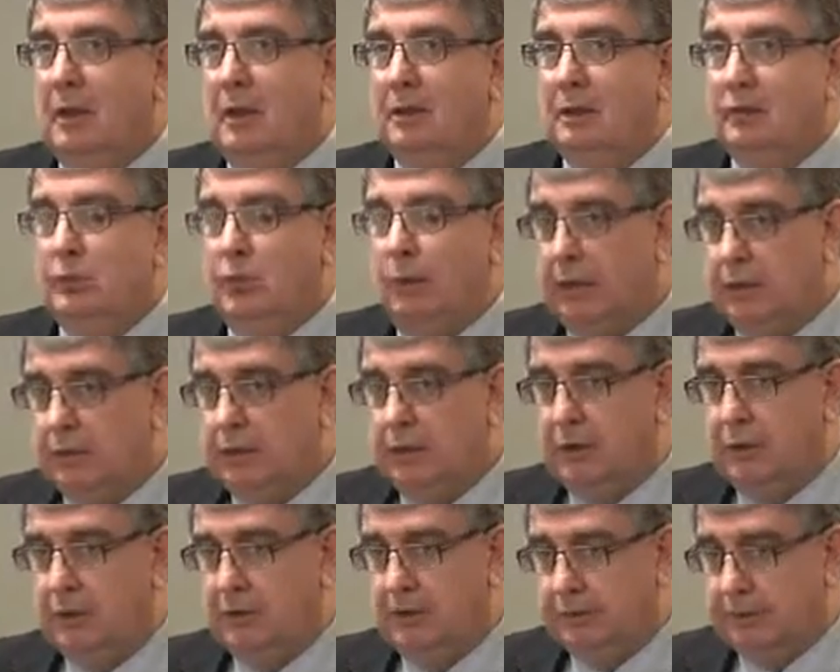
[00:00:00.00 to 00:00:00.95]
it's
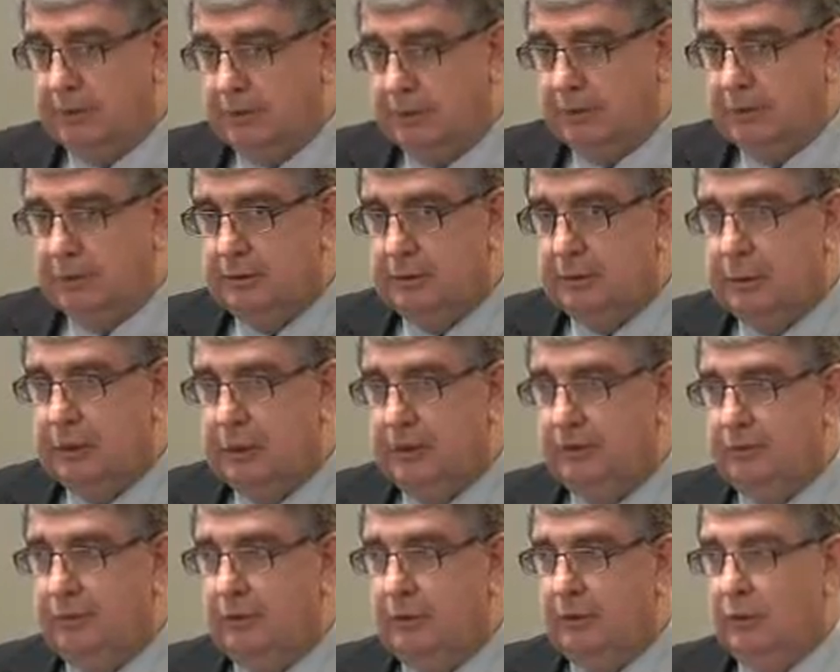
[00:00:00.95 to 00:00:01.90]
recognised that
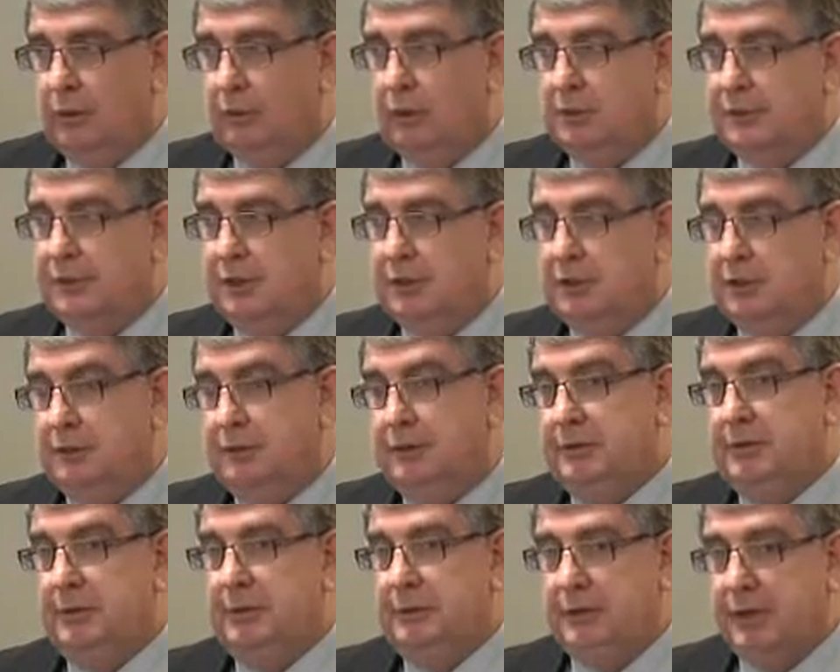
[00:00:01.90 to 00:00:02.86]
for an organisation to be
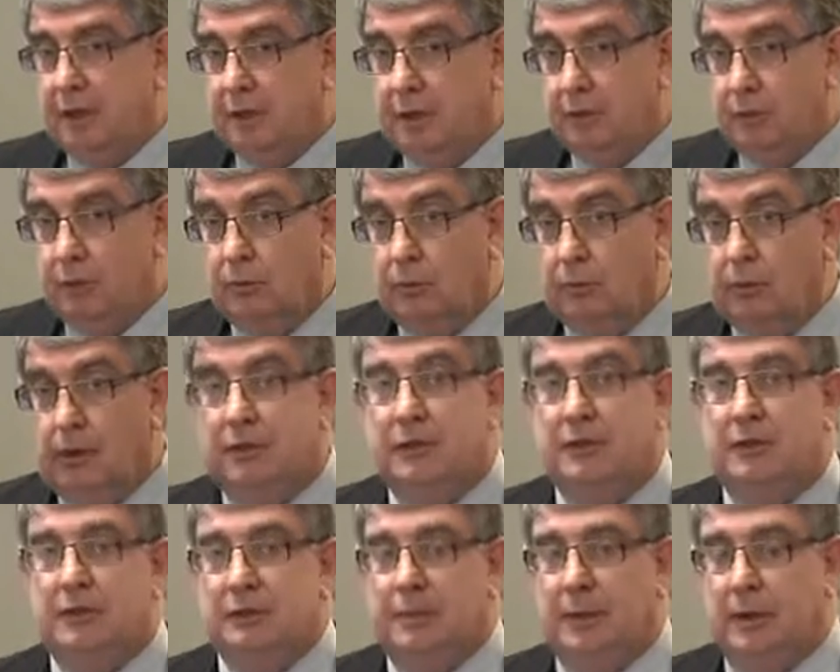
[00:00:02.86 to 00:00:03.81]
sustainable, it
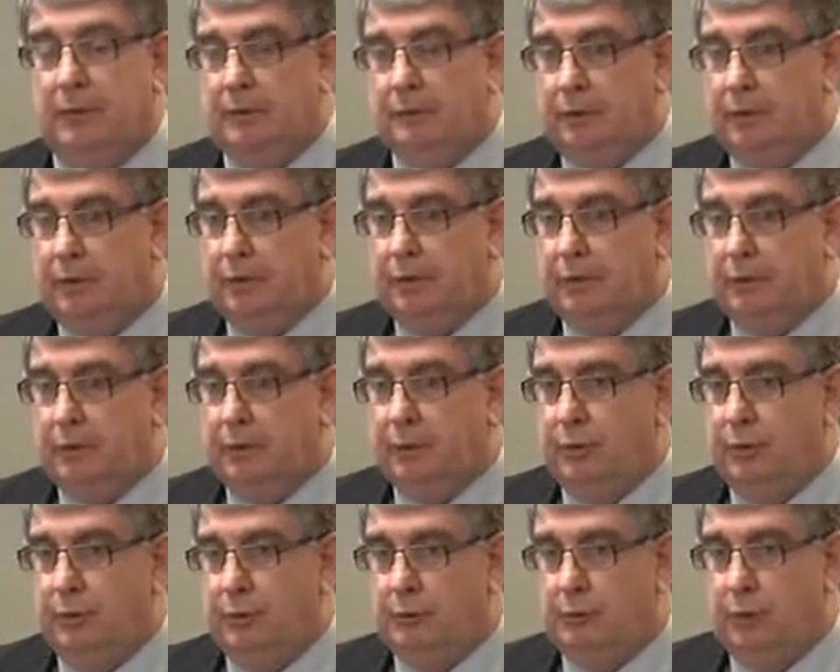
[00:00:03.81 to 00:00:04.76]
needs to be able to deal with
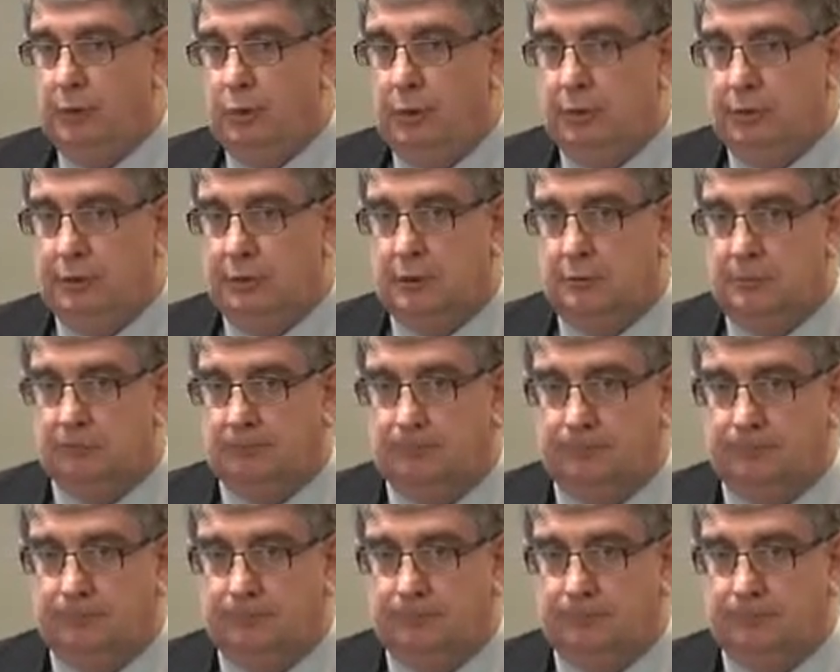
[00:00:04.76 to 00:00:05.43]
operational risk.